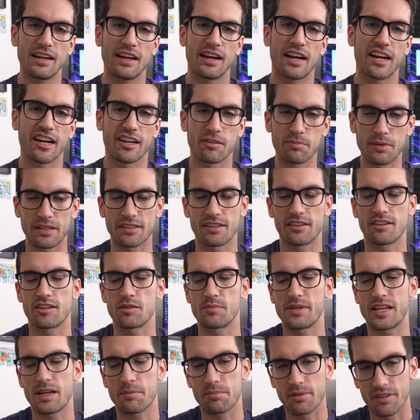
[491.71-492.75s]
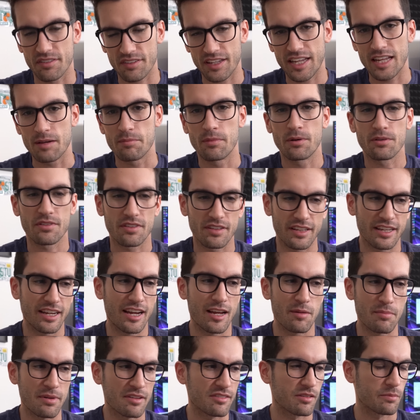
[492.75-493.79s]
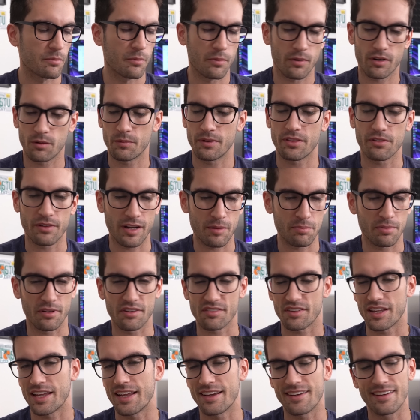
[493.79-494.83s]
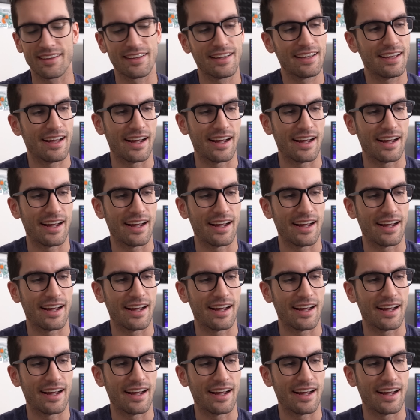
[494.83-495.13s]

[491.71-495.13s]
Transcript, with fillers: I expected it to be 8 plus 8. Most of the AIBs I've been working with are 8 plus 8.